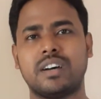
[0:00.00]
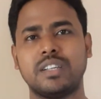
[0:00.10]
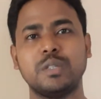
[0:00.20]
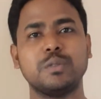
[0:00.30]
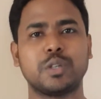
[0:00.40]

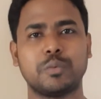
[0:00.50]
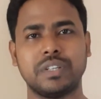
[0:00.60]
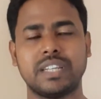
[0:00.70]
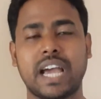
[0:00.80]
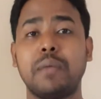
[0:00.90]
use of
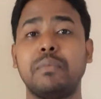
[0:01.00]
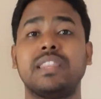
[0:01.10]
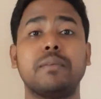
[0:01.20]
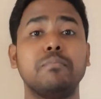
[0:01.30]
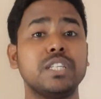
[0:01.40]
it.
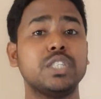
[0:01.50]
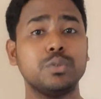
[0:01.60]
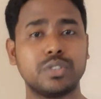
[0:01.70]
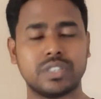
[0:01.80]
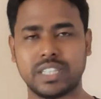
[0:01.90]
They
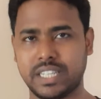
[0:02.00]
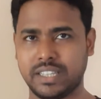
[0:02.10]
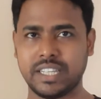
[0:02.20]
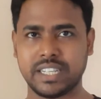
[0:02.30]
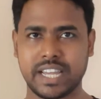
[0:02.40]
misuse
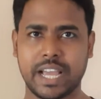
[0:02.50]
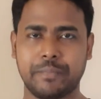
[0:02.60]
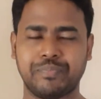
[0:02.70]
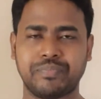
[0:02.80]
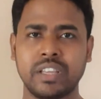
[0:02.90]
their
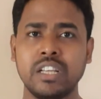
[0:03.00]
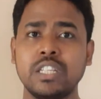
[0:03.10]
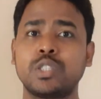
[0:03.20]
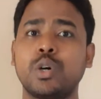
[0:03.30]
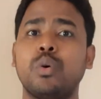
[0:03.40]
time.
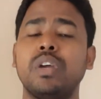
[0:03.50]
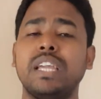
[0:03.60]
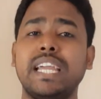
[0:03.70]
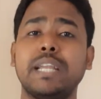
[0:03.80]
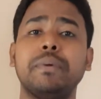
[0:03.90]
So
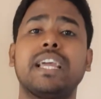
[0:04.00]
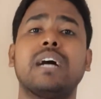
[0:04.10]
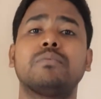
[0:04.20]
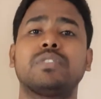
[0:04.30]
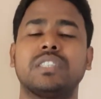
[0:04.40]
it
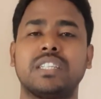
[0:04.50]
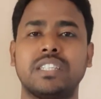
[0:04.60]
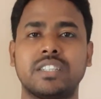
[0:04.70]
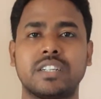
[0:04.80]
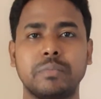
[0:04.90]
becomes the
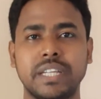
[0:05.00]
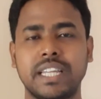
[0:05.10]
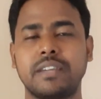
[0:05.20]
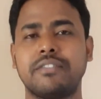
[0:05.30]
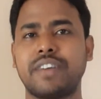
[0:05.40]

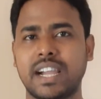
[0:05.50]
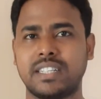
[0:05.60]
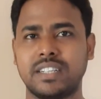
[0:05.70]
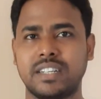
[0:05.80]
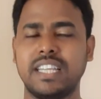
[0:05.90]
determining
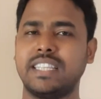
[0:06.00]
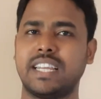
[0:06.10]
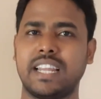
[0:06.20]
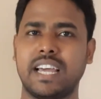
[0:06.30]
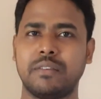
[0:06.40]
factor in their
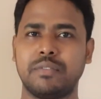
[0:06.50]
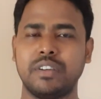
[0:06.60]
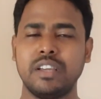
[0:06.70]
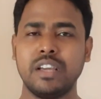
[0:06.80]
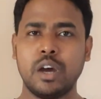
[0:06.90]
life.
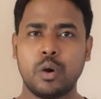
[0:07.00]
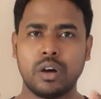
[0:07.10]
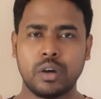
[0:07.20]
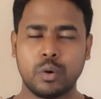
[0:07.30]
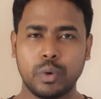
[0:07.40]

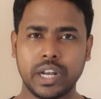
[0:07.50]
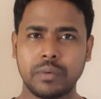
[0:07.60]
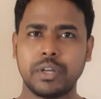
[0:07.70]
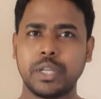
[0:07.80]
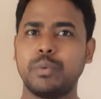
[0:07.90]

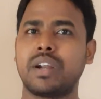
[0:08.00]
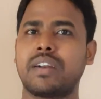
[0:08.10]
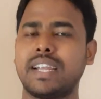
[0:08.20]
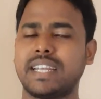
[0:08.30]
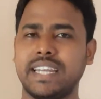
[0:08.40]
Wherever you are
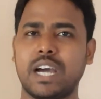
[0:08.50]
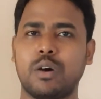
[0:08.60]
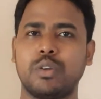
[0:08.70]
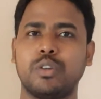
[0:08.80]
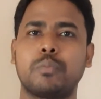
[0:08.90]
right
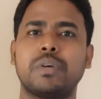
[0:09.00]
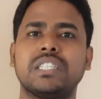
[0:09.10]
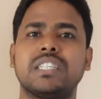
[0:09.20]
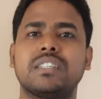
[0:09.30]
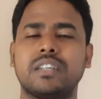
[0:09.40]
now, your
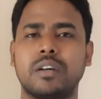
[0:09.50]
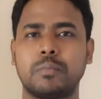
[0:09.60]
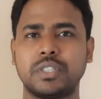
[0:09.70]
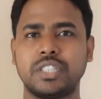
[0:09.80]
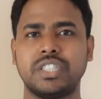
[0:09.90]
present
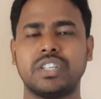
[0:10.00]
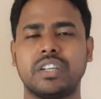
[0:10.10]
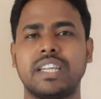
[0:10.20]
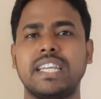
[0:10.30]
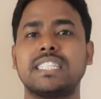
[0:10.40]

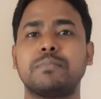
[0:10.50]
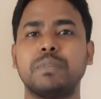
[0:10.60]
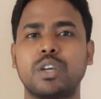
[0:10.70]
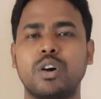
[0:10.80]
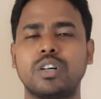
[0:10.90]
position is
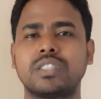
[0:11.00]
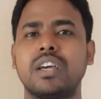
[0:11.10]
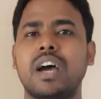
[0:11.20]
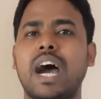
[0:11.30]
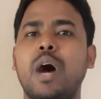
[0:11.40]
because
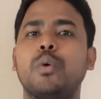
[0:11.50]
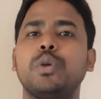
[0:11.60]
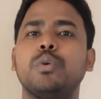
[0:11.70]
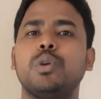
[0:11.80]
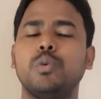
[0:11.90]
how
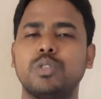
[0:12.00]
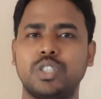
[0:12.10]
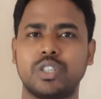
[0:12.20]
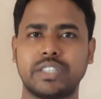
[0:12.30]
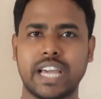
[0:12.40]
you used
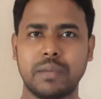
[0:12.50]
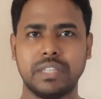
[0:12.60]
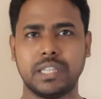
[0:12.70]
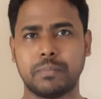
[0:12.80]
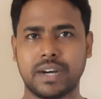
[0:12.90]
your time
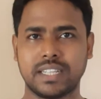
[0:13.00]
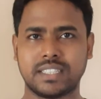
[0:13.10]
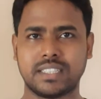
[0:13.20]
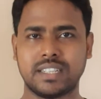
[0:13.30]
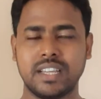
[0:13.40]
in the
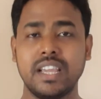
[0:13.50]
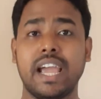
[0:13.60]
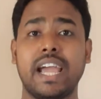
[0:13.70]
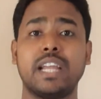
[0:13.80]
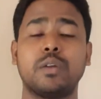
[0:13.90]
past,
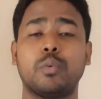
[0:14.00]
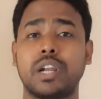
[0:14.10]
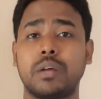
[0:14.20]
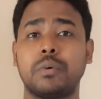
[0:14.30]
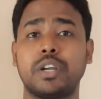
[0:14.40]
and
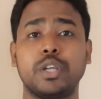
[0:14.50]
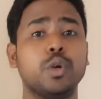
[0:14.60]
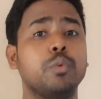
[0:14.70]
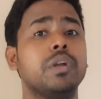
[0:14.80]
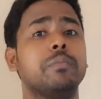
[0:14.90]
wherever
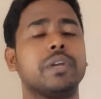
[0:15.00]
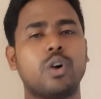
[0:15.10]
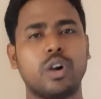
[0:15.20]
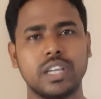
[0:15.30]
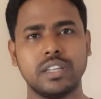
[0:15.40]
you will be
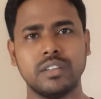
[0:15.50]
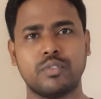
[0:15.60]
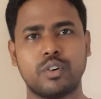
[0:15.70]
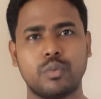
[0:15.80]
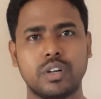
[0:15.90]
going
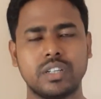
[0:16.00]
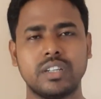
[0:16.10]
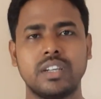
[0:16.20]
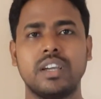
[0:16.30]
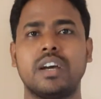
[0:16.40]
forward
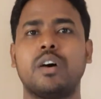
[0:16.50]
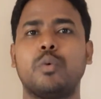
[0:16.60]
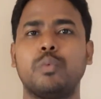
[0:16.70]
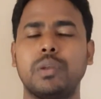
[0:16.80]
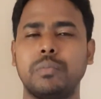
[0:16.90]

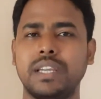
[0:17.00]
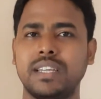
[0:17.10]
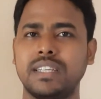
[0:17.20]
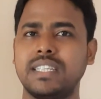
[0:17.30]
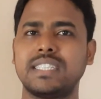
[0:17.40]
will
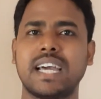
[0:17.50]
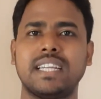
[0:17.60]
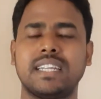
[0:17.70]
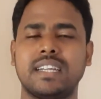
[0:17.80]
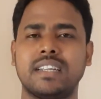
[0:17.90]
be
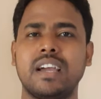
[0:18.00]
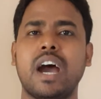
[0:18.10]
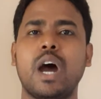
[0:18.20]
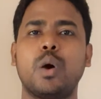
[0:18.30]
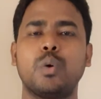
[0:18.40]
decided
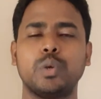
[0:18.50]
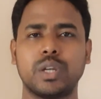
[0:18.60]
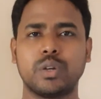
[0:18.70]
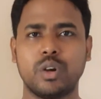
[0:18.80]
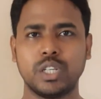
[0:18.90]
how you
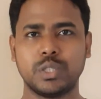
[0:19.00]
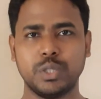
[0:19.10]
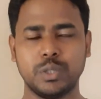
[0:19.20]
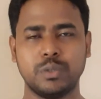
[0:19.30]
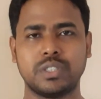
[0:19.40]
are going to
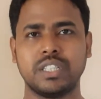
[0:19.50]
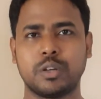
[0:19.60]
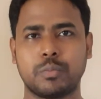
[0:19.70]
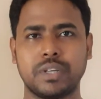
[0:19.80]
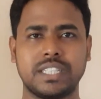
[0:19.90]
use
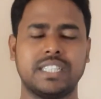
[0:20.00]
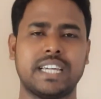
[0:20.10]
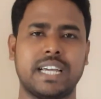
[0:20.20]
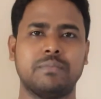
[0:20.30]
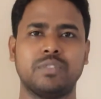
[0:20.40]
your present
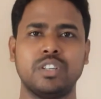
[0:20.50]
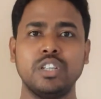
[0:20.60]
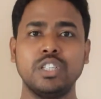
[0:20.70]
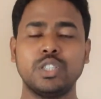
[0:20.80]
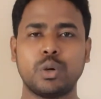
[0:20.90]
time.
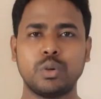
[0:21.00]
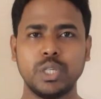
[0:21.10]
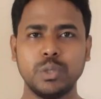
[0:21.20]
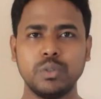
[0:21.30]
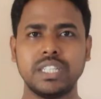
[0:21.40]
So
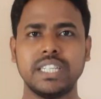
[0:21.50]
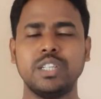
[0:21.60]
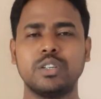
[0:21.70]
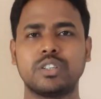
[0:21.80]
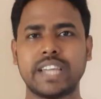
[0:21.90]
using
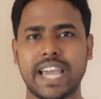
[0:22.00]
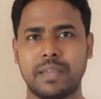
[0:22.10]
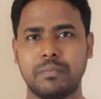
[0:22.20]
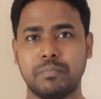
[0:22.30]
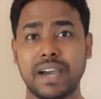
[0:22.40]
your
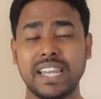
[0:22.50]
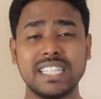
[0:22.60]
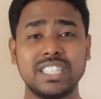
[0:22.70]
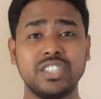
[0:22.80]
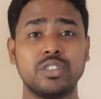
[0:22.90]
time,
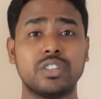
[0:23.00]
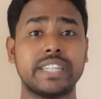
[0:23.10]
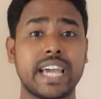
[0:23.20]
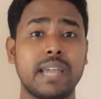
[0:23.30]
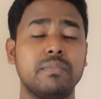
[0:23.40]
managing your
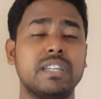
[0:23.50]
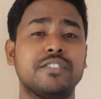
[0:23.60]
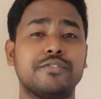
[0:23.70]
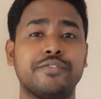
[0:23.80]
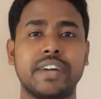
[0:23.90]
time
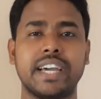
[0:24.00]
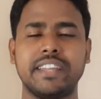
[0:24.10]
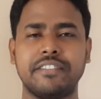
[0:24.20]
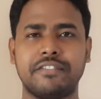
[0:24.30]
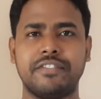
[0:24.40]
is
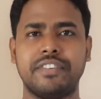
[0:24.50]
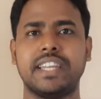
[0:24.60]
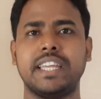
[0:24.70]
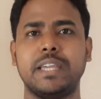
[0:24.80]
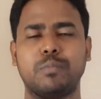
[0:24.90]

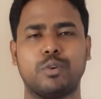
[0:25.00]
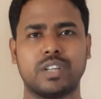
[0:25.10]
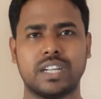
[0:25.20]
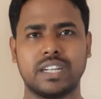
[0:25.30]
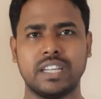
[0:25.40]
very
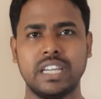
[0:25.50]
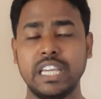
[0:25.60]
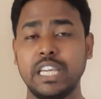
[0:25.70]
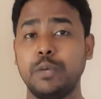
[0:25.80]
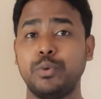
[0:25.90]
important.
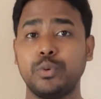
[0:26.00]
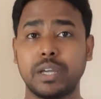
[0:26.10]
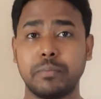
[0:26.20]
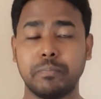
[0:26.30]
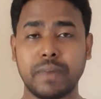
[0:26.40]
If you
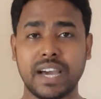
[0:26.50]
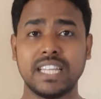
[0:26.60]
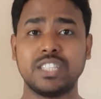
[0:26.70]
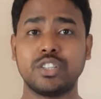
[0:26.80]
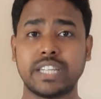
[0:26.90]
can
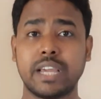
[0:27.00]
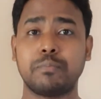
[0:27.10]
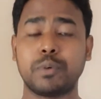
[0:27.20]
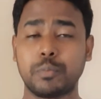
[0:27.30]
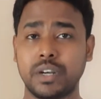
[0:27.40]
manage your time
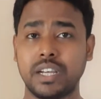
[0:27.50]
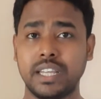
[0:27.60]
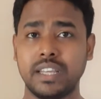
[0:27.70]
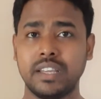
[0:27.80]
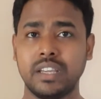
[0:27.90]

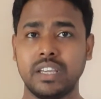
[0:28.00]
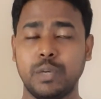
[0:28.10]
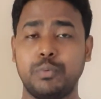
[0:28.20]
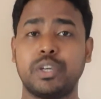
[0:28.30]
properly, if you